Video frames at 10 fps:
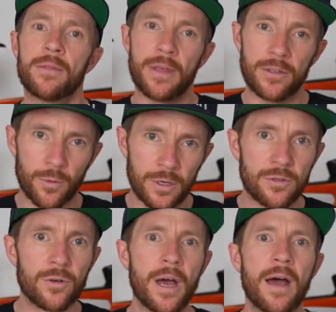that's what
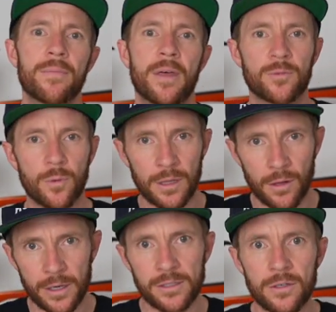he's good at, that's what he
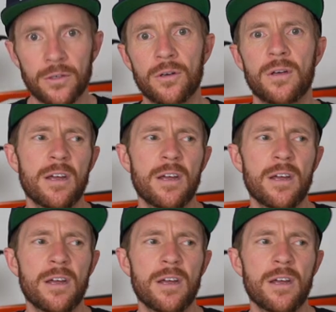likes to do,